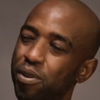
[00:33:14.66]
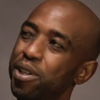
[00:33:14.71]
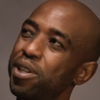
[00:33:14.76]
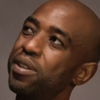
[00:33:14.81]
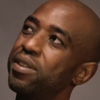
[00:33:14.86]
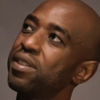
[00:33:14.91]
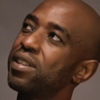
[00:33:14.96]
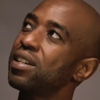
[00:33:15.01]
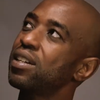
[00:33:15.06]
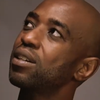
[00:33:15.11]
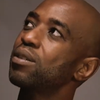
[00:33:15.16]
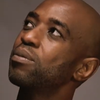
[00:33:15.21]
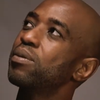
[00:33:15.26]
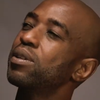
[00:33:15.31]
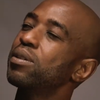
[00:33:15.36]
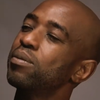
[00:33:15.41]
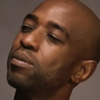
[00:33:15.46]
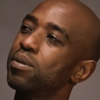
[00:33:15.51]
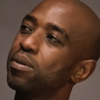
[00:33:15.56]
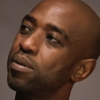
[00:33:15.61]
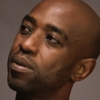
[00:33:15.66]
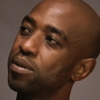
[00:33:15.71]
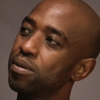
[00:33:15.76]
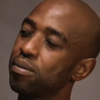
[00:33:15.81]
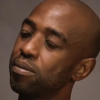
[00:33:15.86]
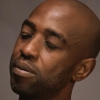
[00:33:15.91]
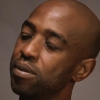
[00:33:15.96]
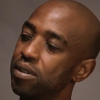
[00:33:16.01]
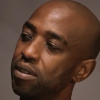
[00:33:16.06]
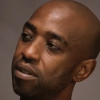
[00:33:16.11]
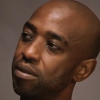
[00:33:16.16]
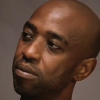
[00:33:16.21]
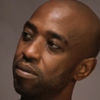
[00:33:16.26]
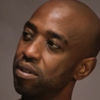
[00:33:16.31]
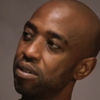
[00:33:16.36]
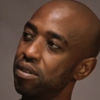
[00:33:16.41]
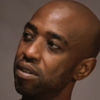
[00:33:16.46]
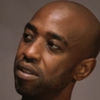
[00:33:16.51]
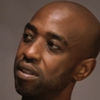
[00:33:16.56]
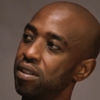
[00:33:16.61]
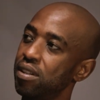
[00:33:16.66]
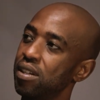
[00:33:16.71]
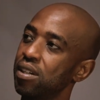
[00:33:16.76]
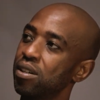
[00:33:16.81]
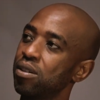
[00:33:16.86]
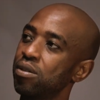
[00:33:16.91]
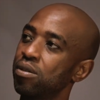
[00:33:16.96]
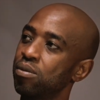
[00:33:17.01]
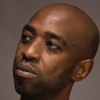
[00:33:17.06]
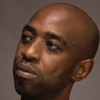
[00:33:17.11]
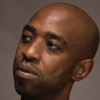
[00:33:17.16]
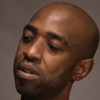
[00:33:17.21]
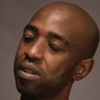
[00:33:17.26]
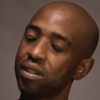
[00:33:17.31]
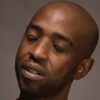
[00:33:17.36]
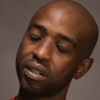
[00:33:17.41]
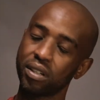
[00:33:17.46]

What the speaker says: do you think? What do you think could work?